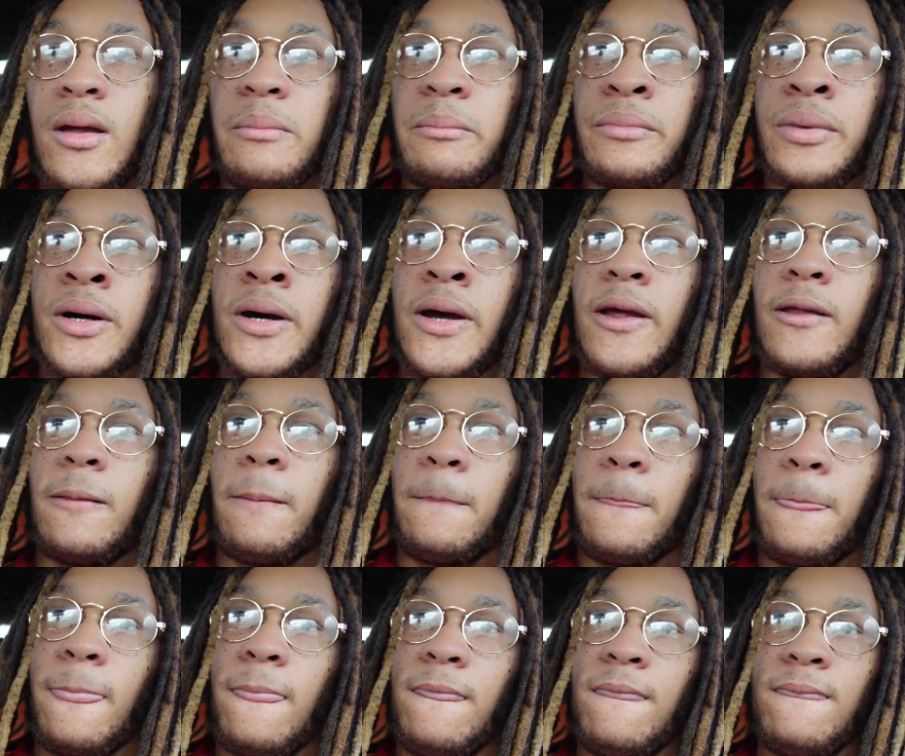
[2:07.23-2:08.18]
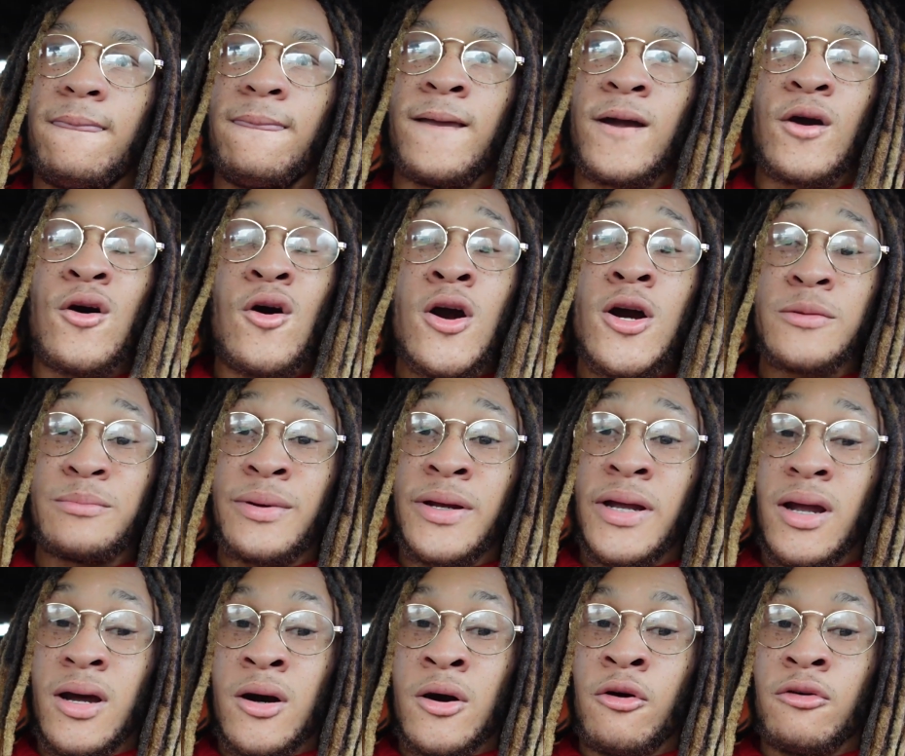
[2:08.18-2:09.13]
But the car had
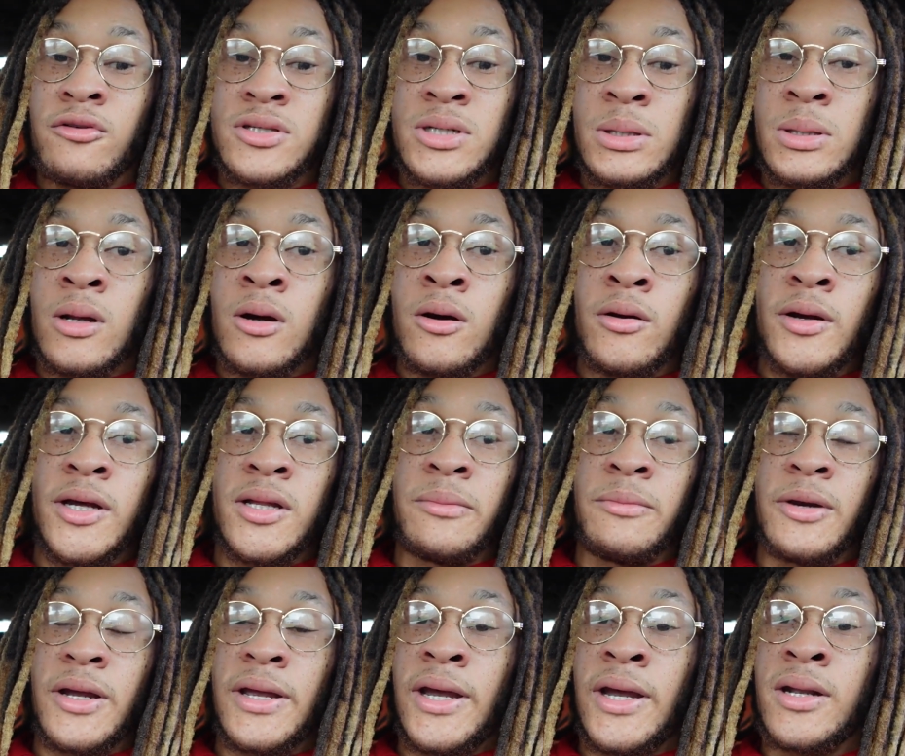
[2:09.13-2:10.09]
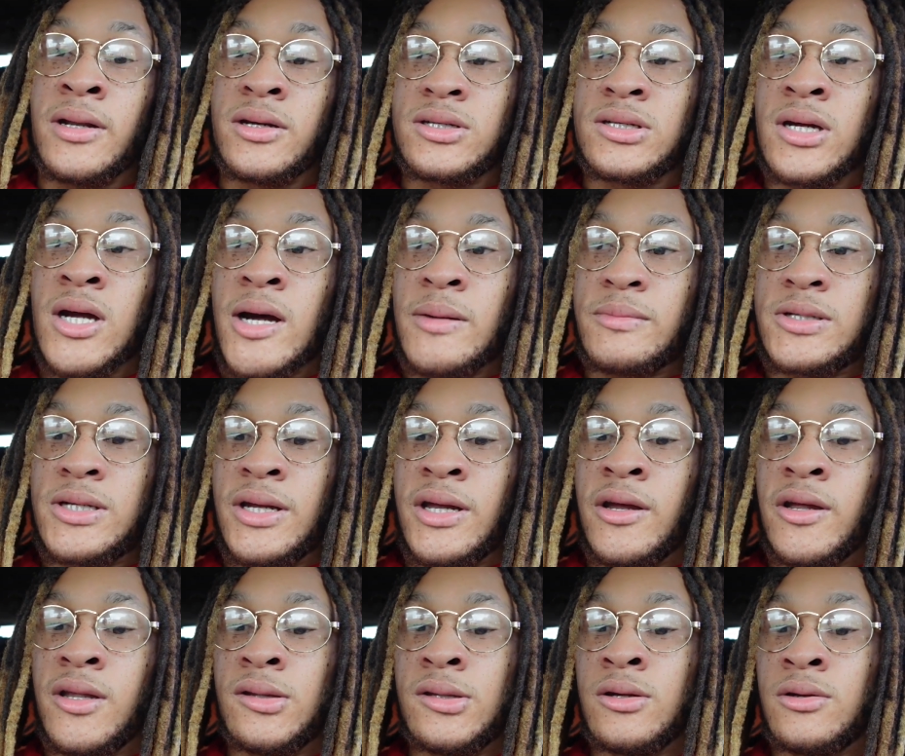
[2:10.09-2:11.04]
been gone so long at the mechanic shop to
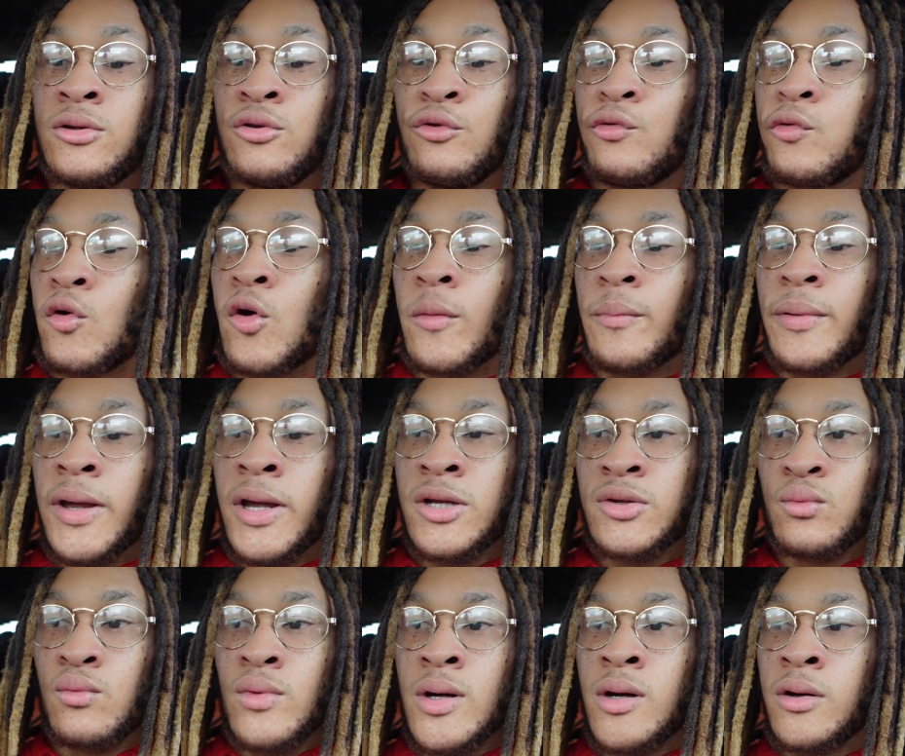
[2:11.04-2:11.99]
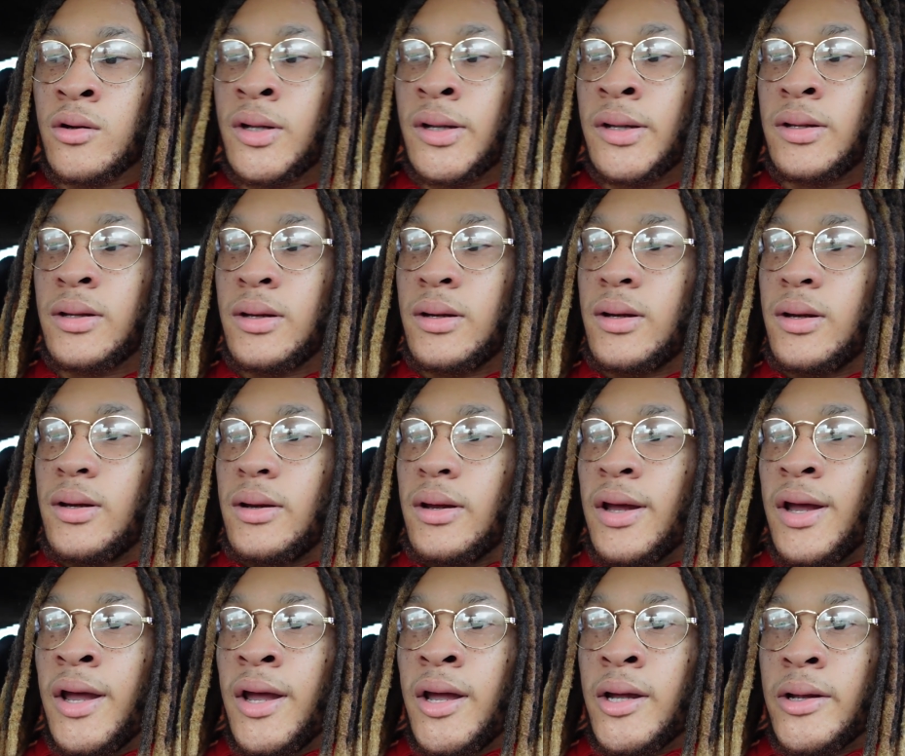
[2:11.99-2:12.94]
get the new floor pans welded
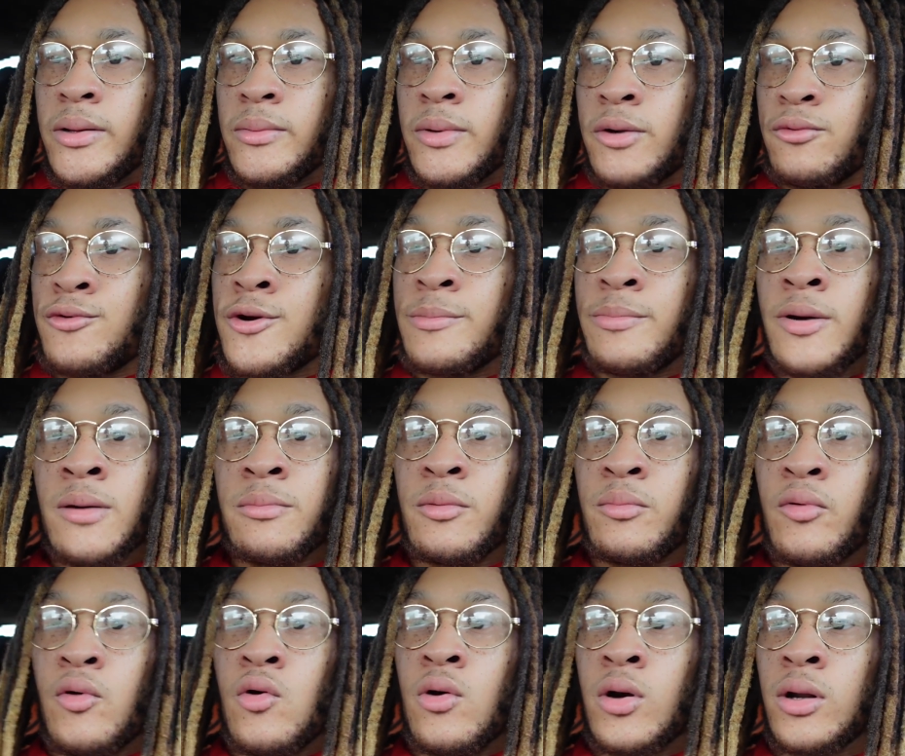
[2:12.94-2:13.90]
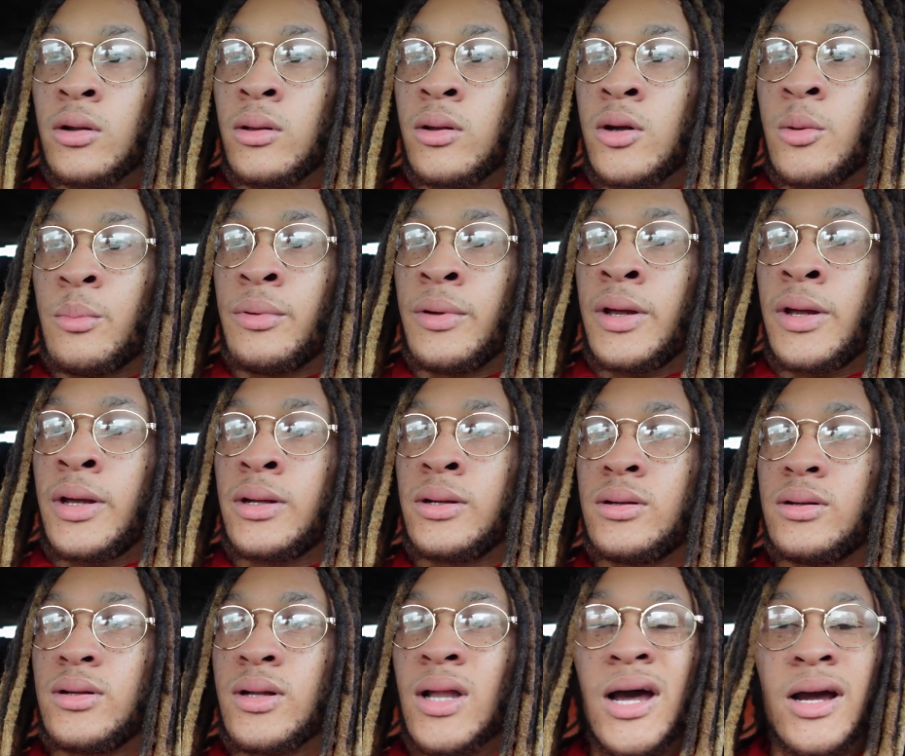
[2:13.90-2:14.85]
and a rear bumper pulled a little bit,
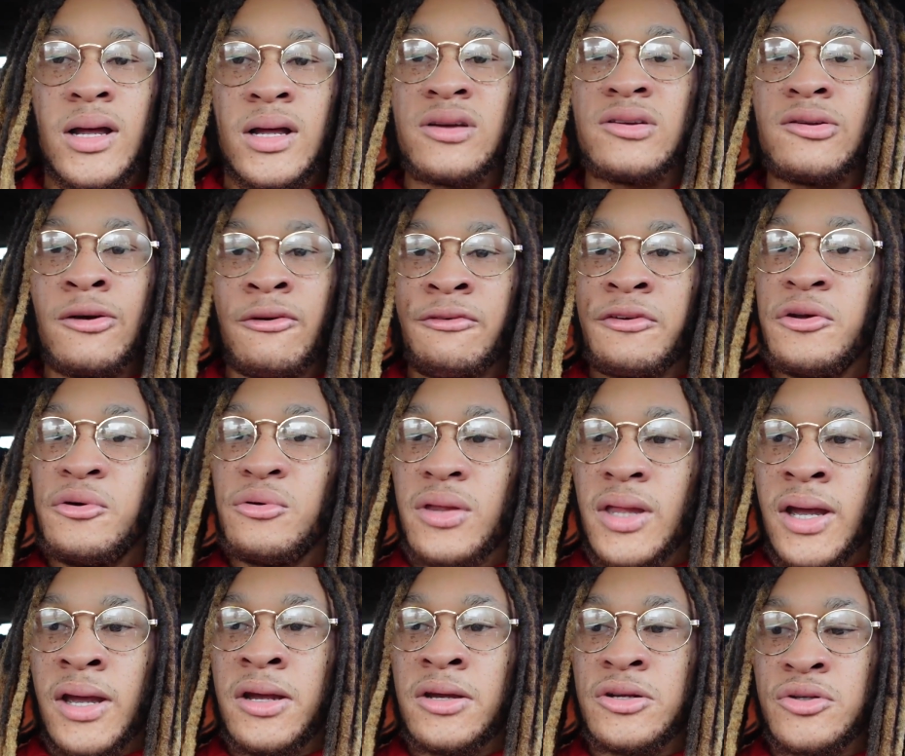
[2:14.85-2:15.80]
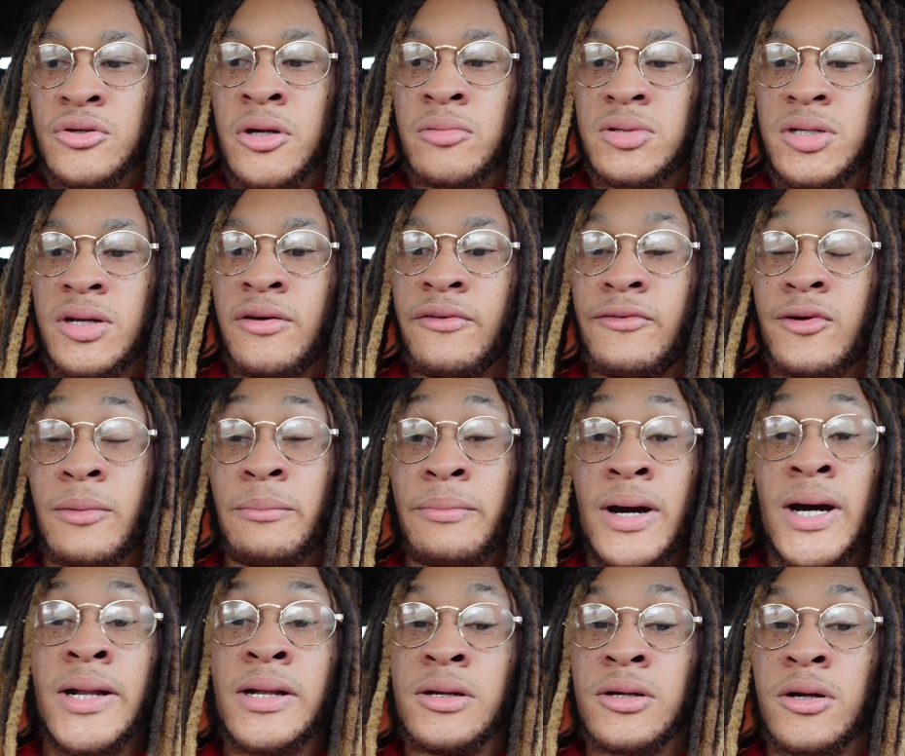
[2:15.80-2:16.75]
like a few things, you know what I'm saying, for the
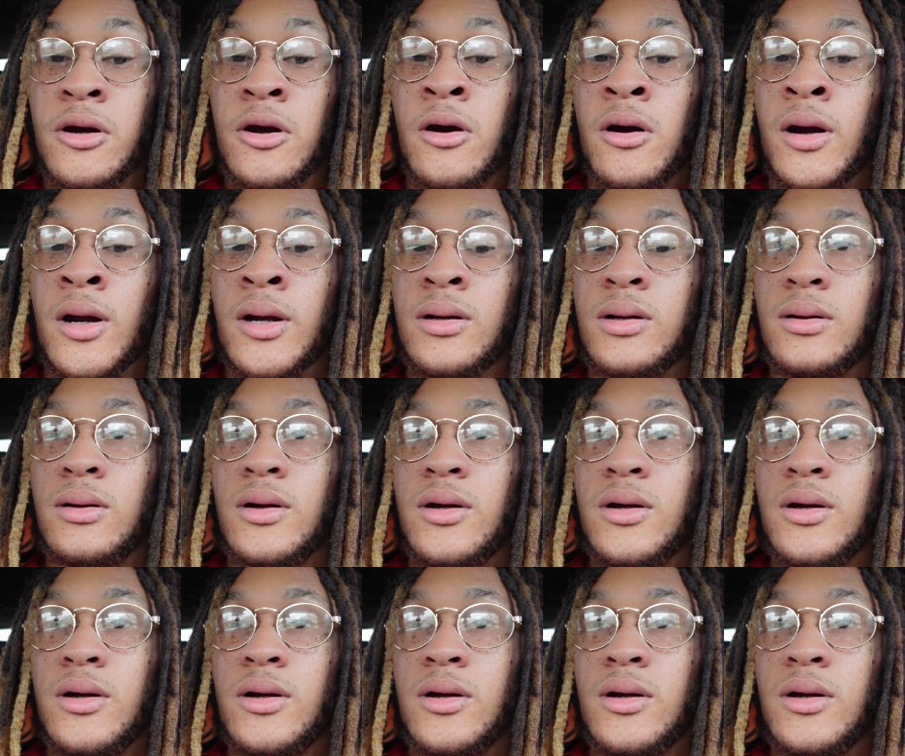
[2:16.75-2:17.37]
body of the car.